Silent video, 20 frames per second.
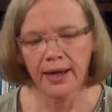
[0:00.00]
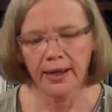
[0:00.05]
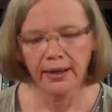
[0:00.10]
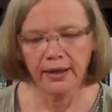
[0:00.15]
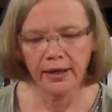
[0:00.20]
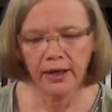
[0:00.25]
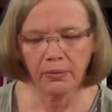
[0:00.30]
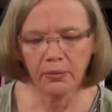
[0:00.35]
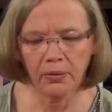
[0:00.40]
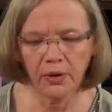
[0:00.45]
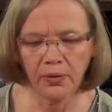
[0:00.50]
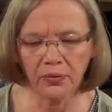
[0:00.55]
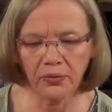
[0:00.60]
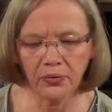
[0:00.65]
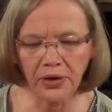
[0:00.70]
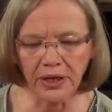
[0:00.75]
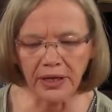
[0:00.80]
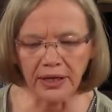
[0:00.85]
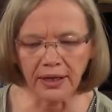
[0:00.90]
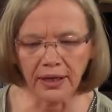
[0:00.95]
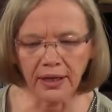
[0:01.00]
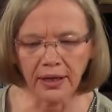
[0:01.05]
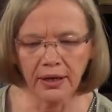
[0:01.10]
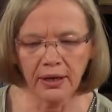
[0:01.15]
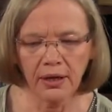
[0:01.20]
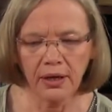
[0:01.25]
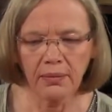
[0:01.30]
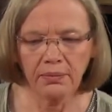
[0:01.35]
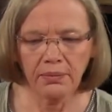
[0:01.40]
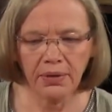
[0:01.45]
of reading.
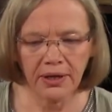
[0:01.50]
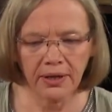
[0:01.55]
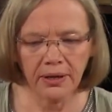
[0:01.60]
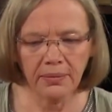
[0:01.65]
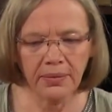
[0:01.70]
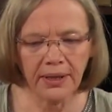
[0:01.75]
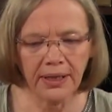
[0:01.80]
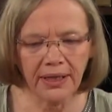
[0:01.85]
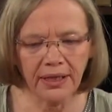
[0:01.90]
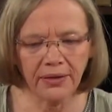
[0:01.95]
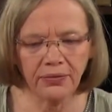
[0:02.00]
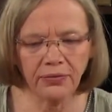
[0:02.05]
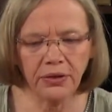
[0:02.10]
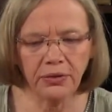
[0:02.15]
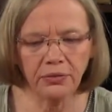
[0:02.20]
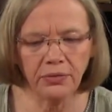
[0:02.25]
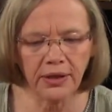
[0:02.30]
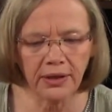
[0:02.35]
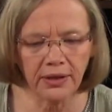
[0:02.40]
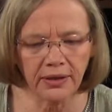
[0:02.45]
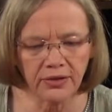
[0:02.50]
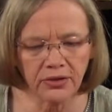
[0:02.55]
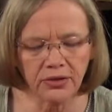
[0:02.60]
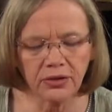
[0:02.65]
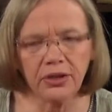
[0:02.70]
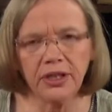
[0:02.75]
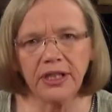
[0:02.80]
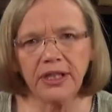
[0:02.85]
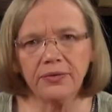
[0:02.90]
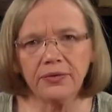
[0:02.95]
But the McGuffey readers
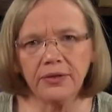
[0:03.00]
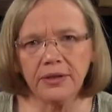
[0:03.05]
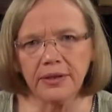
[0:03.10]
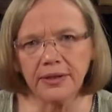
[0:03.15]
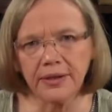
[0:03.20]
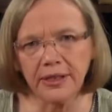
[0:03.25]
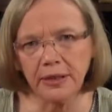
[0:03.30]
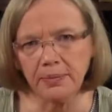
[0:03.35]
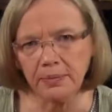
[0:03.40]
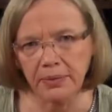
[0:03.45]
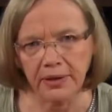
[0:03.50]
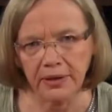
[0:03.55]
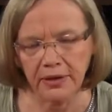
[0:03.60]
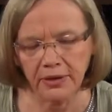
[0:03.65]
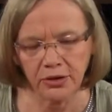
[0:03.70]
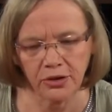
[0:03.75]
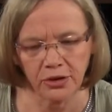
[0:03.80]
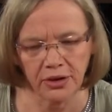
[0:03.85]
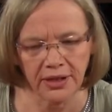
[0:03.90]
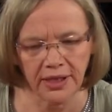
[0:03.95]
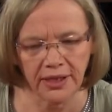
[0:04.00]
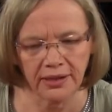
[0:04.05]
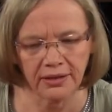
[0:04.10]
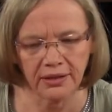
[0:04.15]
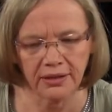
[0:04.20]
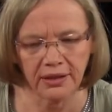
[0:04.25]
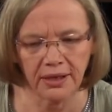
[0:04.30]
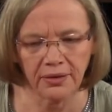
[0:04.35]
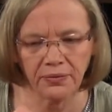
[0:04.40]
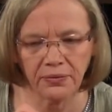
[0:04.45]
go even deeper into that,
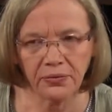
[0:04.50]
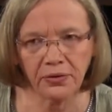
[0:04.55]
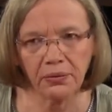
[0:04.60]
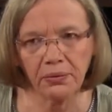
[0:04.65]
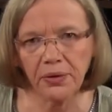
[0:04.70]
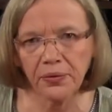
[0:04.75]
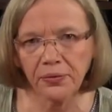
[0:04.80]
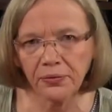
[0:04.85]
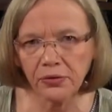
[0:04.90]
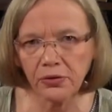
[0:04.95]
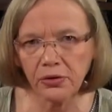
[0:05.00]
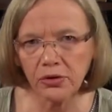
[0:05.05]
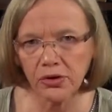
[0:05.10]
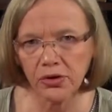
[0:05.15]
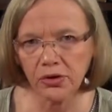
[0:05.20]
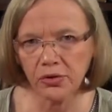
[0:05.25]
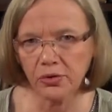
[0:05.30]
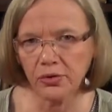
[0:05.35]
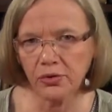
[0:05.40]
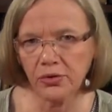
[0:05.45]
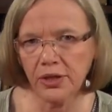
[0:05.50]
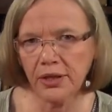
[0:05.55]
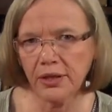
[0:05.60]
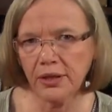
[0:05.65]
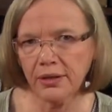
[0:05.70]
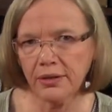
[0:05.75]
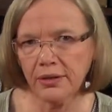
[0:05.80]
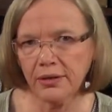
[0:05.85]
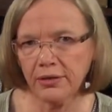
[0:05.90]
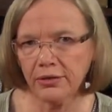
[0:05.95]
and that from the first story
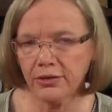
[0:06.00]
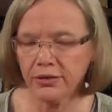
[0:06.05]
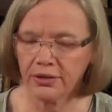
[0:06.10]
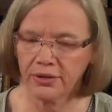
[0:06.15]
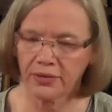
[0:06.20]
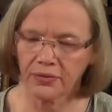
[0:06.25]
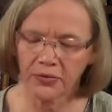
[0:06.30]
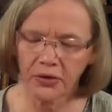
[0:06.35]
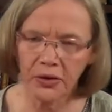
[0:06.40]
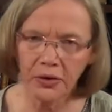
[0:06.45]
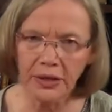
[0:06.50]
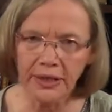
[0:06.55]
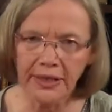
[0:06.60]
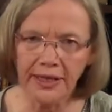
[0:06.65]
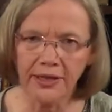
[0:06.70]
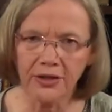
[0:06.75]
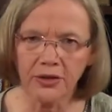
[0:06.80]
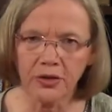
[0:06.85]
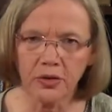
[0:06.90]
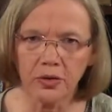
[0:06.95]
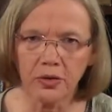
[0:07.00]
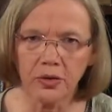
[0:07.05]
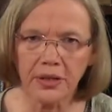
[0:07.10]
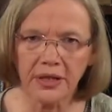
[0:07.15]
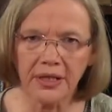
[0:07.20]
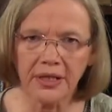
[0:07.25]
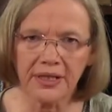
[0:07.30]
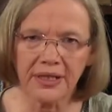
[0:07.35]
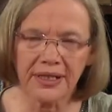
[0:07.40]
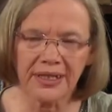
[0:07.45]
to the very next story,
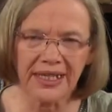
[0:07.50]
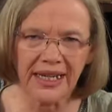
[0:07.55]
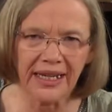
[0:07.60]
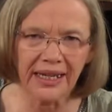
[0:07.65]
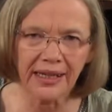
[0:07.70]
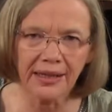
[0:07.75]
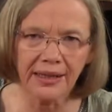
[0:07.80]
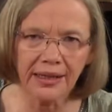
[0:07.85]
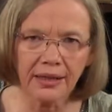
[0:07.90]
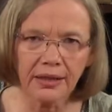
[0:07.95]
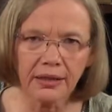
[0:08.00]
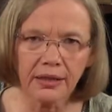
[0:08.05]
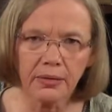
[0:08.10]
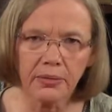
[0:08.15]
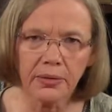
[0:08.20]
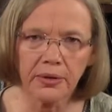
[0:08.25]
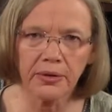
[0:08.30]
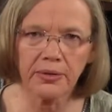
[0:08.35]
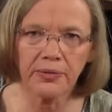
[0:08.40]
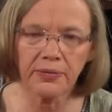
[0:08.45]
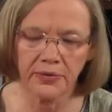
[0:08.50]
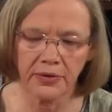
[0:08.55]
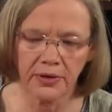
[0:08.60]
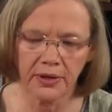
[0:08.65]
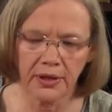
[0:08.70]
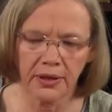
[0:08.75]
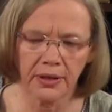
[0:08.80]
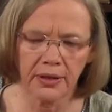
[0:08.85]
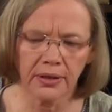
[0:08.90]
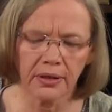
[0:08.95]
there's a tiny little bit of
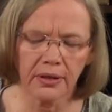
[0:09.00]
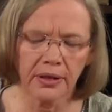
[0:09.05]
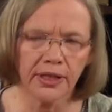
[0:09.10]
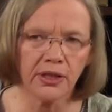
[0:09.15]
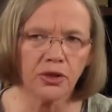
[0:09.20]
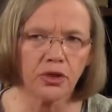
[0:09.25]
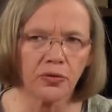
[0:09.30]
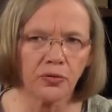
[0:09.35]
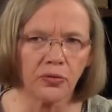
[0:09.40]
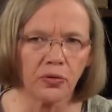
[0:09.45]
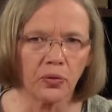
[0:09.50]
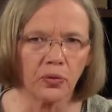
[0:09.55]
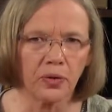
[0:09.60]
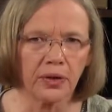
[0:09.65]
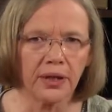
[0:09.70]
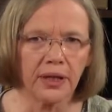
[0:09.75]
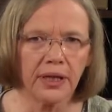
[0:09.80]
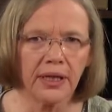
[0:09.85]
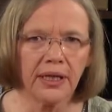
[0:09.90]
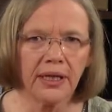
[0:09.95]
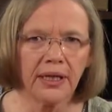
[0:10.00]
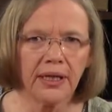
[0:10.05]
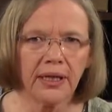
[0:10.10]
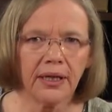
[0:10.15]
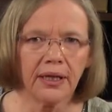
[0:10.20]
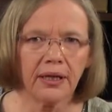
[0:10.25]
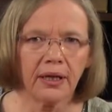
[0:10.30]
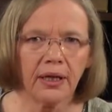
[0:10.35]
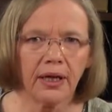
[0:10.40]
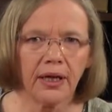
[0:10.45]
a little inch forward
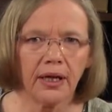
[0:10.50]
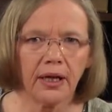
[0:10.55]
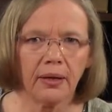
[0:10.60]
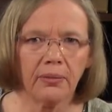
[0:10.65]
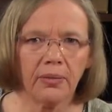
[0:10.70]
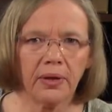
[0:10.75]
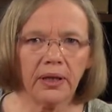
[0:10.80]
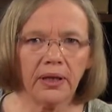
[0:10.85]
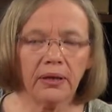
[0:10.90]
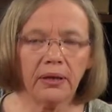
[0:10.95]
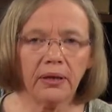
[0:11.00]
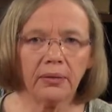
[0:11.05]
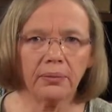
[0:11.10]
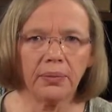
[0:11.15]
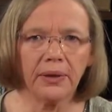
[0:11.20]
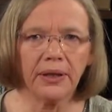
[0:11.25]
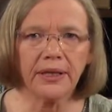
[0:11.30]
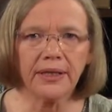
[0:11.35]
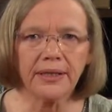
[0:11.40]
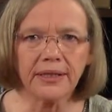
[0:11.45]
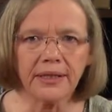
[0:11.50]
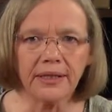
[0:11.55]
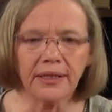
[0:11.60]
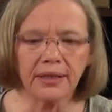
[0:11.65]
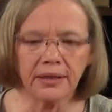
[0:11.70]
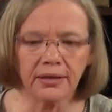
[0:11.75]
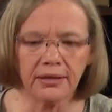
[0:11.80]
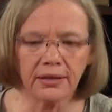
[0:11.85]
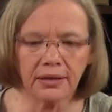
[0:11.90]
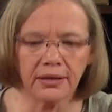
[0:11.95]
in the ability,
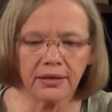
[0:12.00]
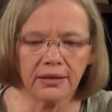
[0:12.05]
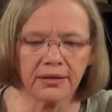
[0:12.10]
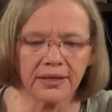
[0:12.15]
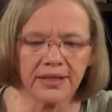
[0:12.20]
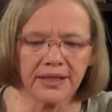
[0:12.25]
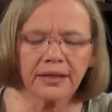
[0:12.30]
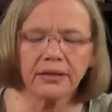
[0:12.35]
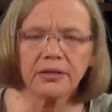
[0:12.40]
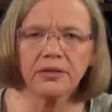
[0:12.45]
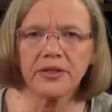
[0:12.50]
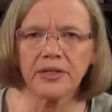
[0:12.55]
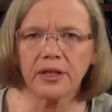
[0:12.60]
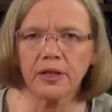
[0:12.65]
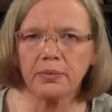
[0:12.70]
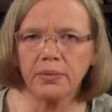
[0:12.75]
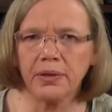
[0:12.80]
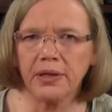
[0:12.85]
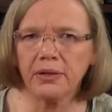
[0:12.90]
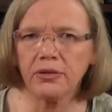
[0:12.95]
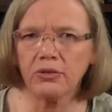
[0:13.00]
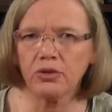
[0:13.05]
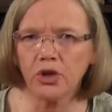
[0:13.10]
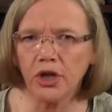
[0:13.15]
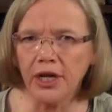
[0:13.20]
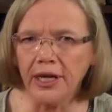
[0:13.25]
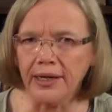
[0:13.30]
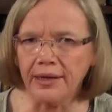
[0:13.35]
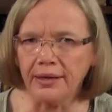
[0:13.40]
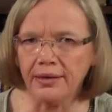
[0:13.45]
in the skills that are being
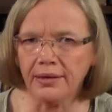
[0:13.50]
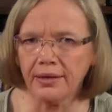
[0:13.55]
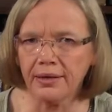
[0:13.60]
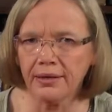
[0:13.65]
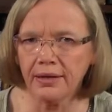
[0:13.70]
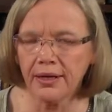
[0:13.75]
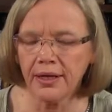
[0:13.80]
trained,